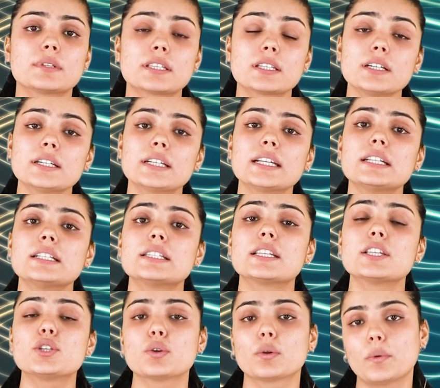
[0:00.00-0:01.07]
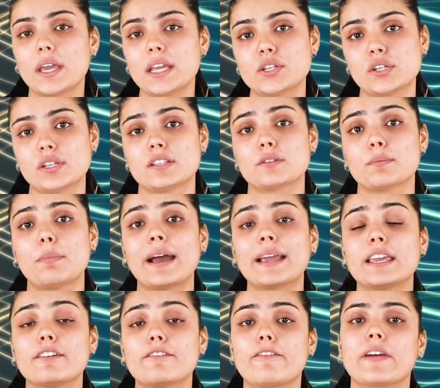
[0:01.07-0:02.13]
certain situations by
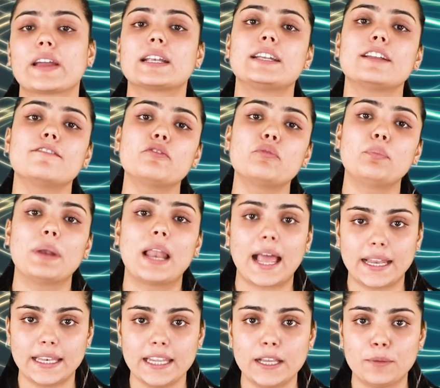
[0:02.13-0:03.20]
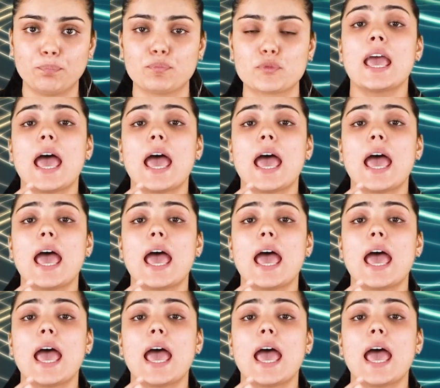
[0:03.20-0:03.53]
effective planning.